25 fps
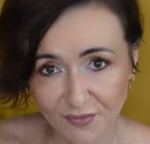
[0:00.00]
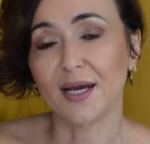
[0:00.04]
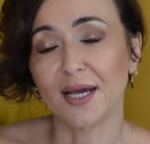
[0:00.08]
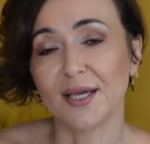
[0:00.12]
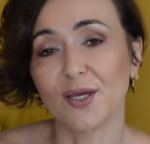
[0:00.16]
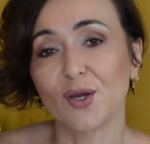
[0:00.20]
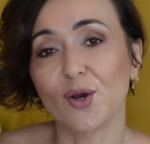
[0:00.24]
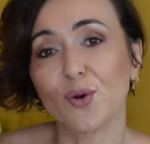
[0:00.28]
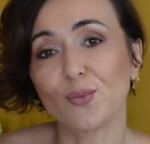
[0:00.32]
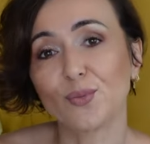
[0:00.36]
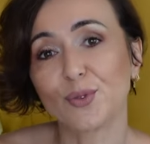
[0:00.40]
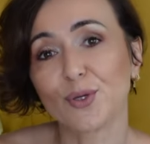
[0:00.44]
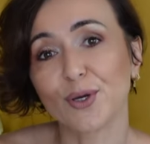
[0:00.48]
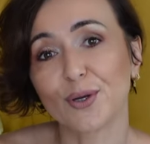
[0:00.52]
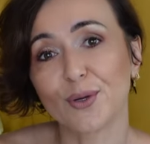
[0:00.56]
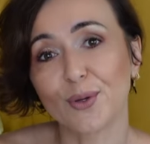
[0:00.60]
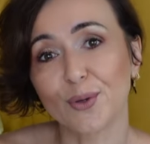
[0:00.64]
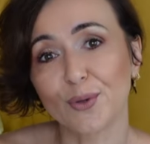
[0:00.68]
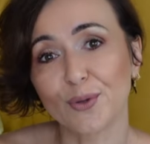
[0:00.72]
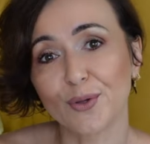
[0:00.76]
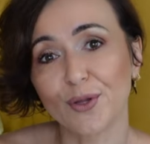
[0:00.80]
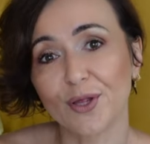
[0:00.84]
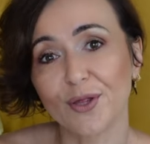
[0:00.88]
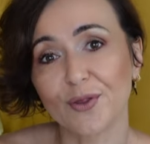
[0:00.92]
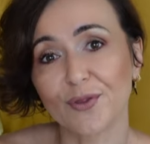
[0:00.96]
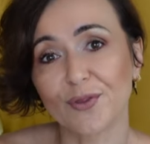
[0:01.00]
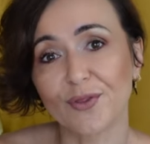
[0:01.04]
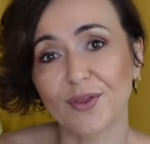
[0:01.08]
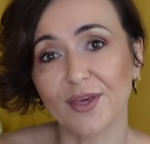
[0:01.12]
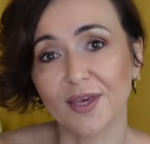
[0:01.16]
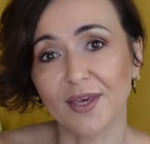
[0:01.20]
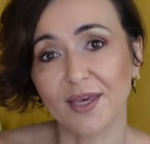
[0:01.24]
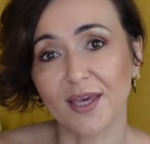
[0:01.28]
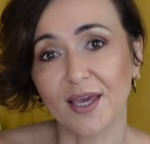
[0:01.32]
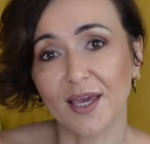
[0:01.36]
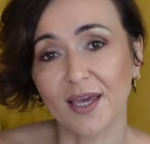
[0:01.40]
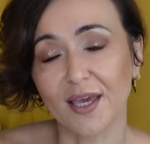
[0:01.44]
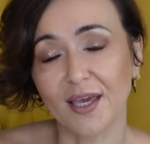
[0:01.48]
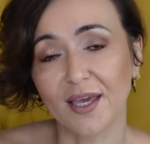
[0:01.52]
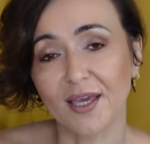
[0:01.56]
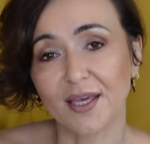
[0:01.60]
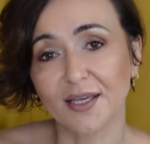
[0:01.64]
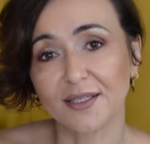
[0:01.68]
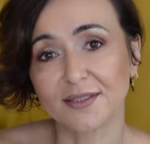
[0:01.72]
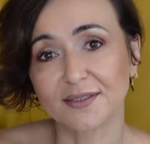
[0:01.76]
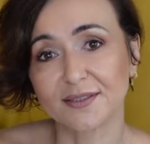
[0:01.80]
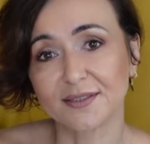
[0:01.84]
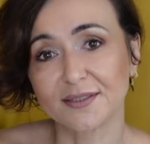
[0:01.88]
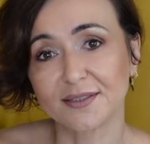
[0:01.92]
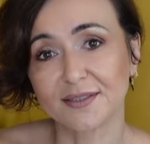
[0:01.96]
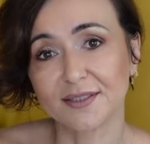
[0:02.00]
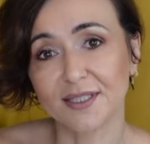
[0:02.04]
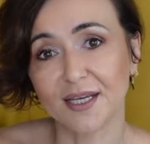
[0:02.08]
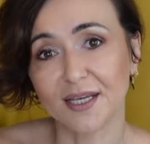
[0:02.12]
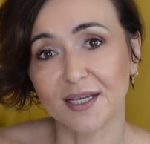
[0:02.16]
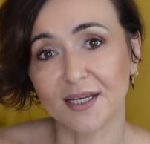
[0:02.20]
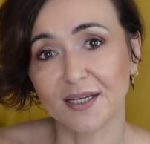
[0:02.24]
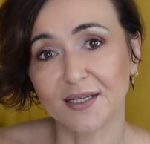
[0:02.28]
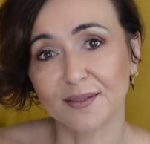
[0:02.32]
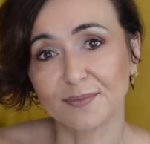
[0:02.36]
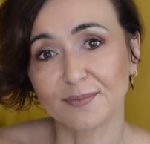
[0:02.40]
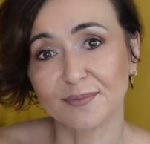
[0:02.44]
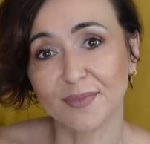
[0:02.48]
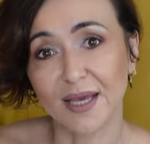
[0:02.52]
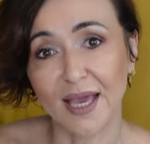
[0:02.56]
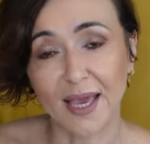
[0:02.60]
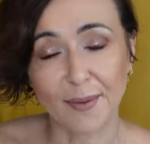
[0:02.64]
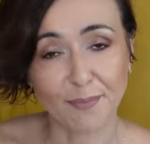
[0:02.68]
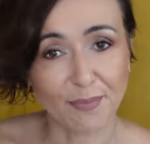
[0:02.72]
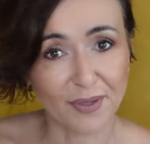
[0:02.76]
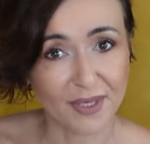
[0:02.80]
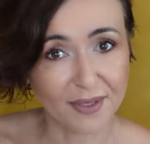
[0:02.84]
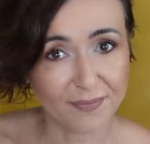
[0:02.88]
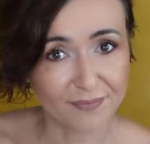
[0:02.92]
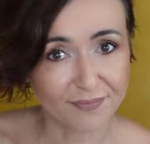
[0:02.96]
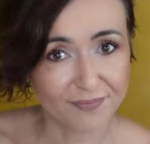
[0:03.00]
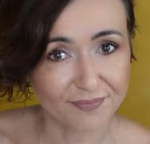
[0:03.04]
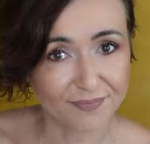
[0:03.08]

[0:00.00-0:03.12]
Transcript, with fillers: I hope you are all healthy and um, happy